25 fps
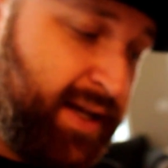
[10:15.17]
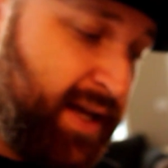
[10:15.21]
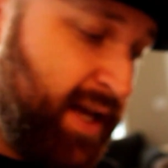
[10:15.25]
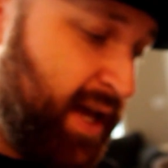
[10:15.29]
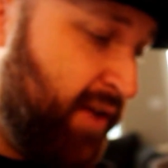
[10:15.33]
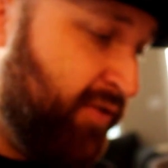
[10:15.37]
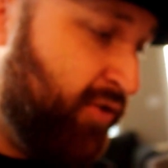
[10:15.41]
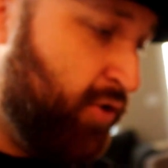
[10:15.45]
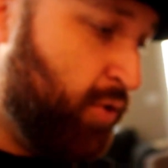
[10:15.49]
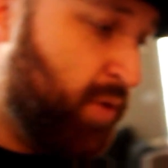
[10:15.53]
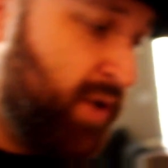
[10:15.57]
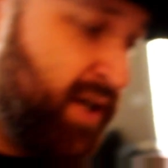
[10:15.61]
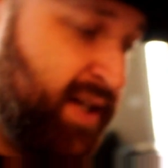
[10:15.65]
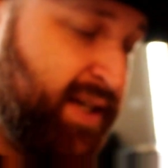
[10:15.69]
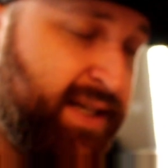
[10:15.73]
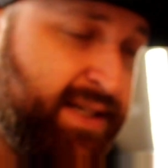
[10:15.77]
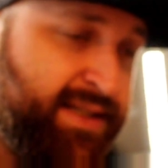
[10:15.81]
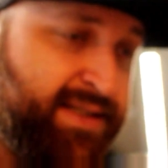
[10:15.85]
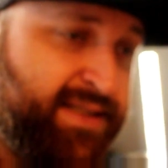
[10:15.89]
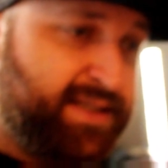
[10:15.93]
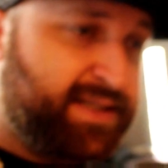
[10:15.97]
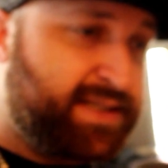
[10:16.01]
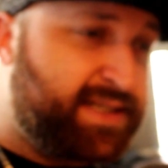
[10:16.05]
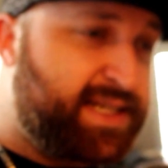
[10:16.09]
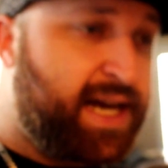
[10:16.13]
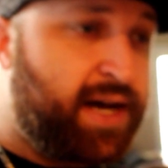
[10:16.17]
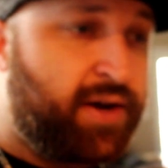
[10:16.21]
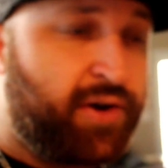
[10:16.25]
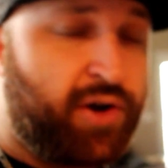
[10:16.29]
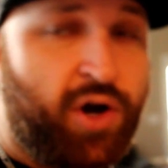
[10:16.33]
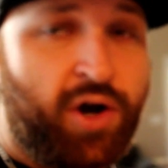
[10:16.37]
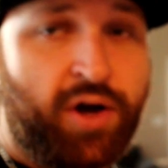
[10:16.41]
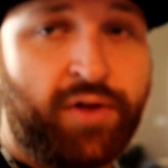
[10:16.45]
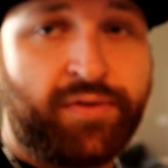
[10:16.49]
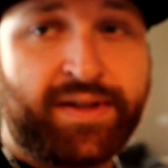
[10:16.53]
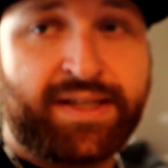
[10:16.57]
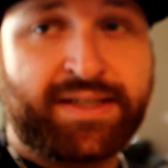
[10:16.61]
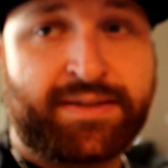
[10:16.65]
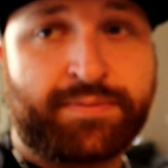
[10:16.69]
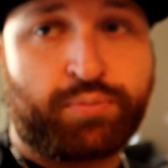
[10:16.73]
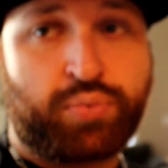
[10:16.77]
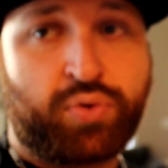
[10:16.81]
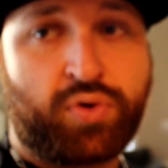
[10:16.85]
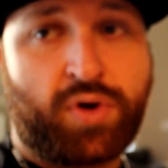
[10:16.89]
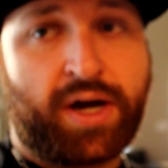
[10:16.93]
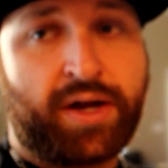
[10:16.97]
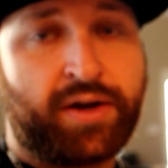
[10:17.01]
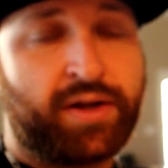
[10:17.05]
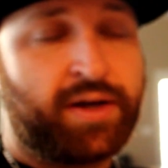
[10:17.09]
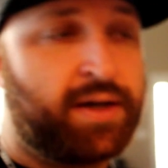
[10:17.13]
If you want to get a discount on these
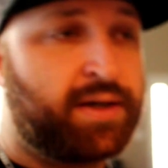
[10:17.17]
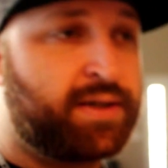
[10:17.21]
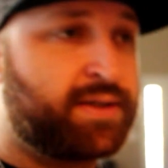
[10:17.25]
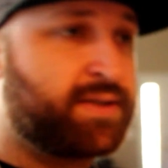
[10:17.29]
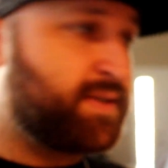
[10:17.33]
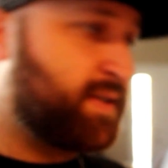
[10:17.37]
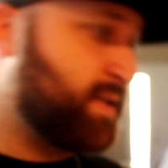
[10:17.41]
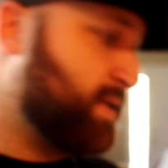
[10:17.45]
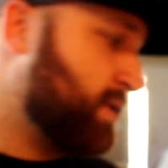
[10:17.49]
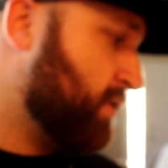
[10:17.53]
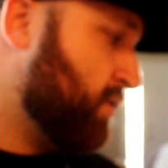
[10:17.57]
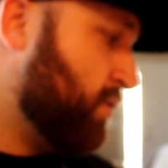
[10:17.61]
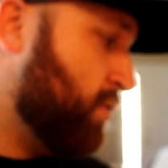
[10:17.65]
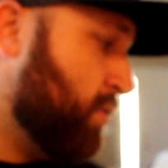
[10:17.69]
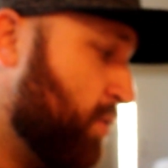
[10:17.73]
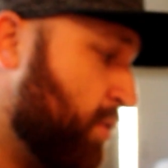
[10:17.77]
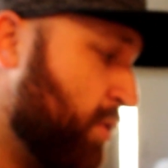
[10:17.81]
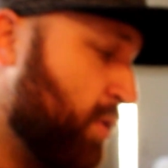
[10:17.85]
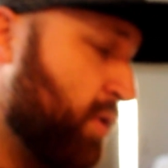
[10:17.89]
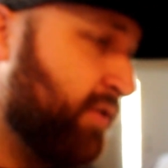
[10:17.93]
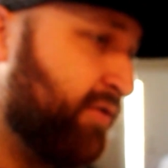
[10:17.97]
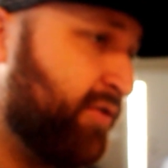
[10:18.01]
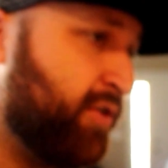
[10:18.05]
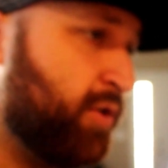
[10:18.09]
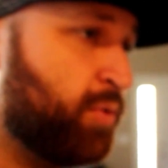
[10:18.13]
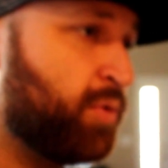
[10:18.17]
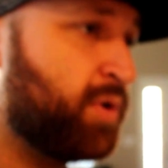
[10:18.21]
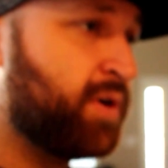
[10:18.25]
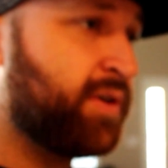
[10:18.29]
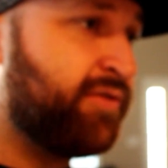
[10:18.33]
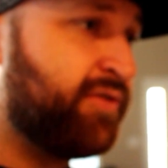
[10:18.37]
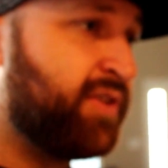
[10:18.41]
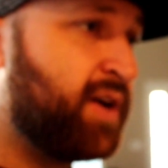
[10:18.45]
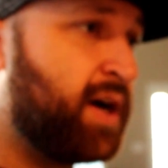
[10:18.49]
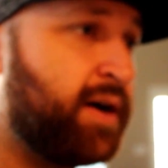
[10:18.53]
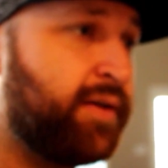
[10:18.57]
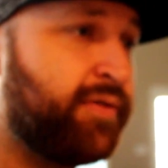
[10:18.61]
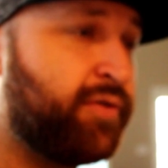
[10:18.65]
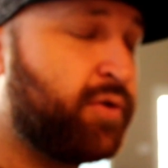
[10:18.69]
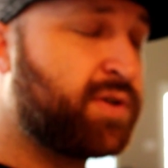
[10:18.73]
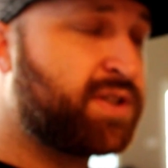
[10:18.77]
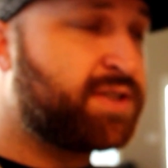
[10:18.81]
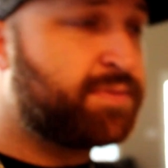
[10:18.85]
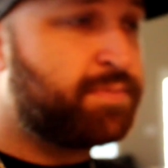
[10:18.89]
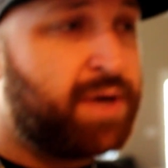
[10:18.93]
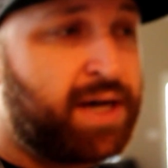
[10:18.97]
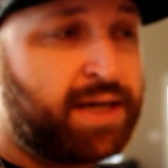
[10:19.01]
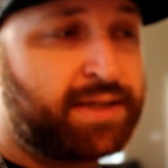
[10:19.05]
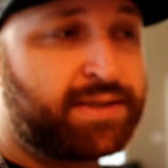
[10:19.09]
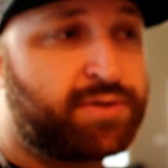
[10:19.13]
products, or if you want to file for a
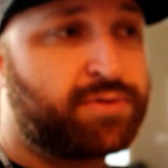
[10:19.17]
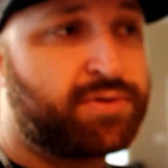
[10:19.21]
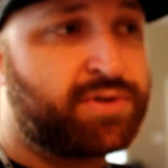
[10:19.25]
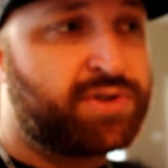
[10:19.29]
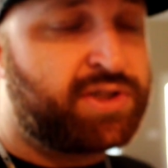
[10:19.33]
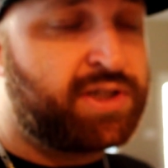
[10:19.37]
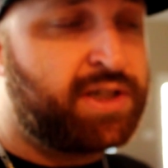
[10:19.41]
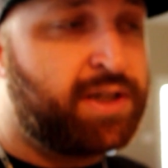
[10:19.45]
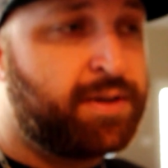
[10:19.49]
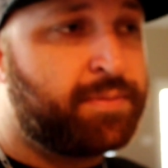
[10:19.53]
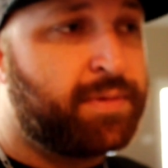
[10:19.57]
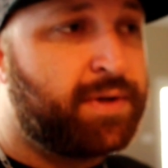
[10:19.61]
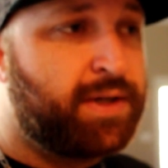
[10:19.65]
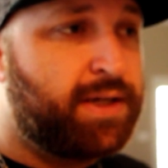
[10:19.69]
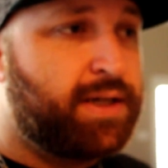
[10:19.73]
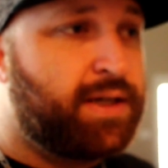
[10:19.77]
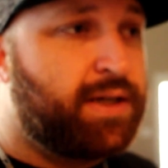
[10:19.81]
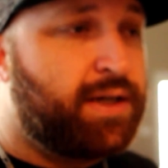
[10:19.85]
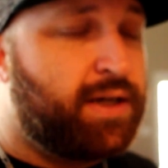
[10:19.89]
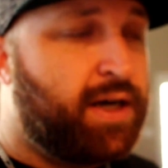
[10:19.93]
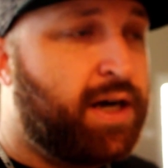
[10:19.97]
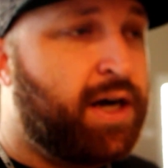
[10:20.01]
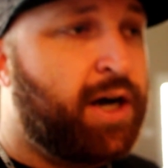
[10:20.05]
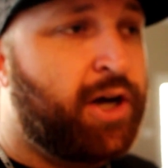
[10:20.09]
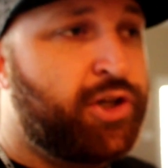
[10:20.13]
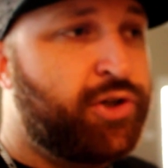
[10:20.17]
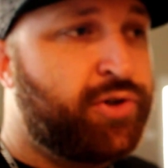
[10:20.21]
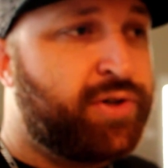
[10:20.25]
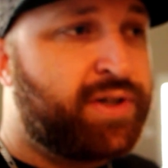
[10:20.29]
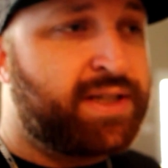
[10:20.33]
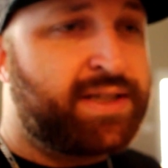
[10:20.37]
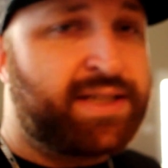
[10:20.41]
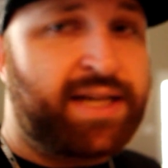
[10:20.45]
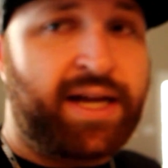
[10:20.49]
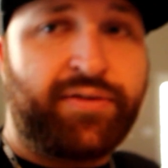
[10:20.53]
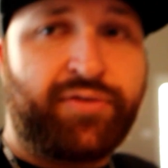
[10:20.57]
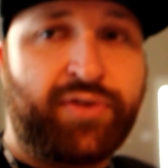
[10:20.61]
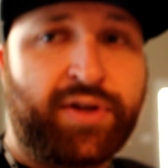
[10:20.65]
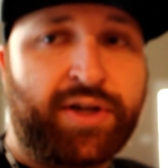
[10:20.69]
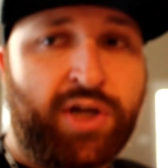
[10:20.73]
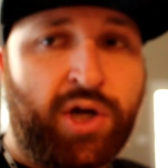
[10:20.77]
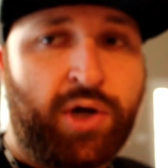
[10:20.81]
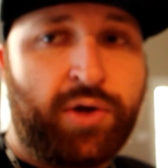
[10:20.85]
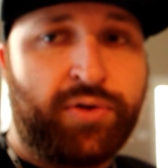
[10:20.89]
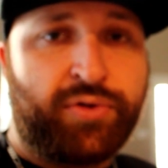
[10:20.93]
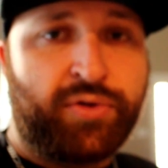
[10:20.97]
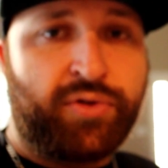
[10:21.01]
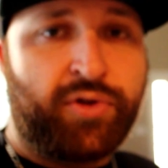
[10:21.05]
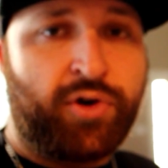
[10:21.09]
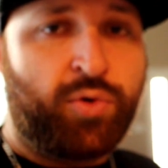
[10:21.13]
sponsorship, you can definitely
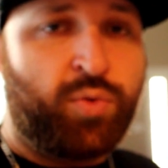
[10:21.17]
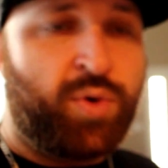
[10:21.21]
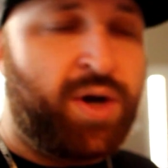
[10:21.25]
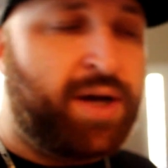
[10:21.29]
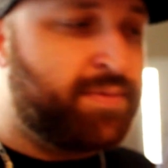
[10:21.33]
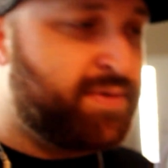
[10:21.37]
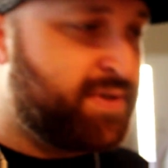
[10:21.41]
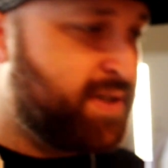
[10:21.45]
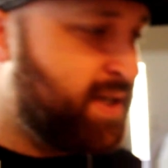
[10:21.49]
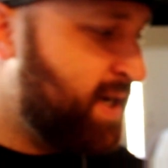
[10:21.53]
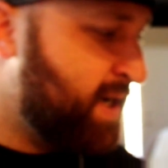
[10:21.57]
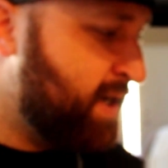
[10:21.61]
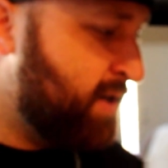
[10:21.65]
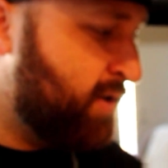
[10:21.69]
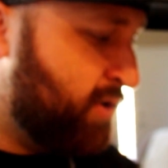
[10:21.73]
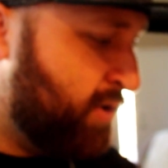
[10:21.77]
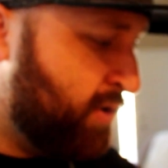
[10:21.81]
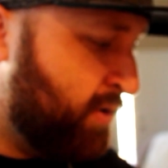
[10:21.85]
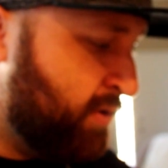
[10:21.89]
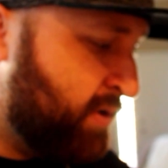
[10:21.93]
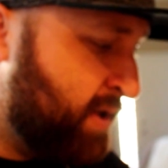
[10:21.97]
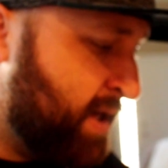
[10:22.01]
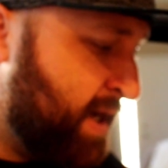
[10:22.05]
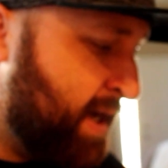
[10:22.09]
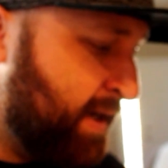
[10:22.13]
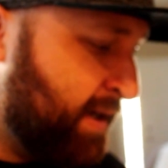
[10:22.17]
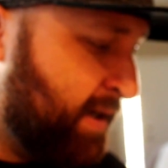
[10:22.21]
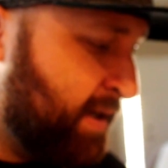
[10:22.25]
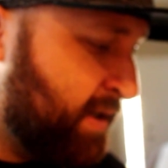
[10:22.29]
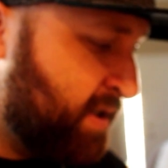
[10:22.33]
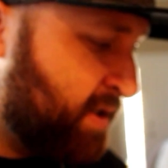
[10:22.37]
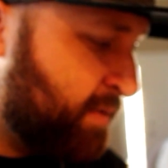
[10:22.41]
go through their website and do that, get